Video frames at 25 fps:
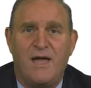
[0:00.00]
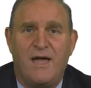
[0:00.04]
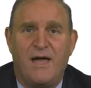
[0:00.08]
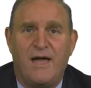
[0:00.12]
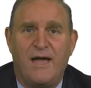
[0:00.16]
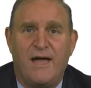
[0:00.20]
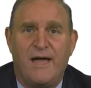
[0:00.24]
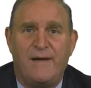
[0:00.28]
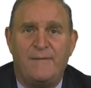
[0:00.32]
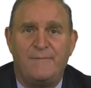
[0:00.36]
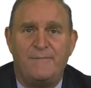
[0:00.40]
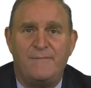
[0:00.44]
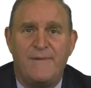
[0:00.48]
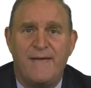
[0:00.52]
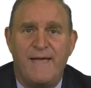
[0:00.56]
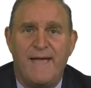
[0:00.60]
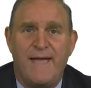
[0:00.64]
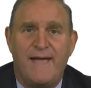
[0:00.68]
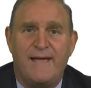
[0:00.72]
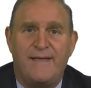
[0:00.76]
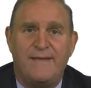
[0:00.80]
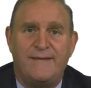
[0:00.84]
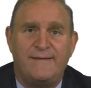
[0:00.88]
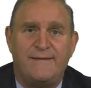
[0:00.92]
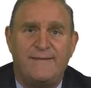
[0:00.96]
Um,
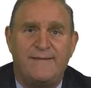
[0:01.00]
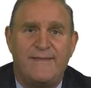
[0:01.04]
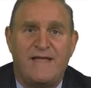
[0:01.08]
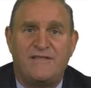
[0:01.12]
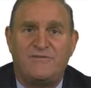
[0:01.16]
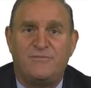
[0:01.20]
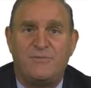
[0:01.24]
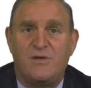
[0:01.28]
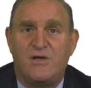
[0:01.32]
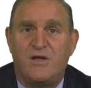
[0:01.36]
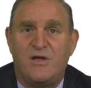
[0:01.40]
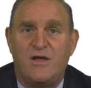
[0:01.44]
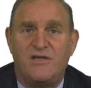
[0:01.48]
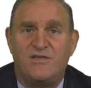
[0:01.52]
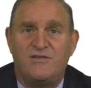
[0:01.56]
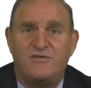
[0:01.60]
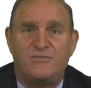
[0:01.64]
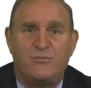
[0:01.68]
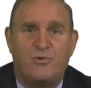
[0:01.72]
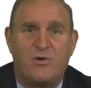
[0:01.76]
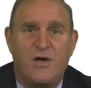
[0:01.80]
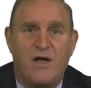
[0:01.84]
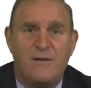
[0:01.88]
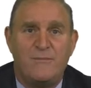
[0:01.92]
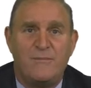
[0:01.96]
and that's because
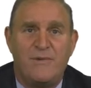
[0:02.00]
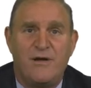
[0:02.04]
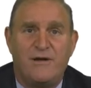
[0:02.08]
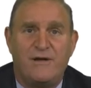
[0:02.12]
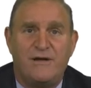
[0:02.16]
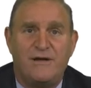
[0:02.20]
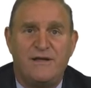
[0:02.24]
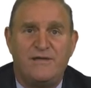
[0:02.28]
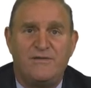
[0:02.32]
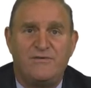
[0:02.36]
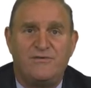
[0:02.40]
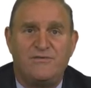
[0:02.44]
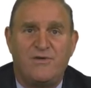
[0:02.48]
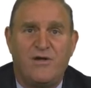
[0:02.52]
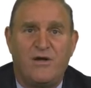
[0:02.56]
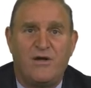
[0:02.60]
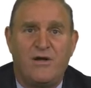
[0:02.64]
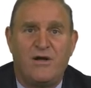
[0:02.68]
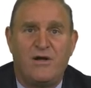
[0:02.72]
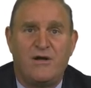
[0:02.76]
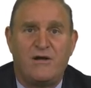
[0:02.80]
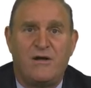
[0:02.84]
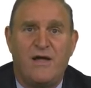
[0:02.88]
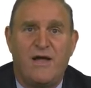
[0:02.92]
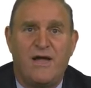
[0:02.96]
primaries
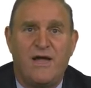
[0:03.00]
are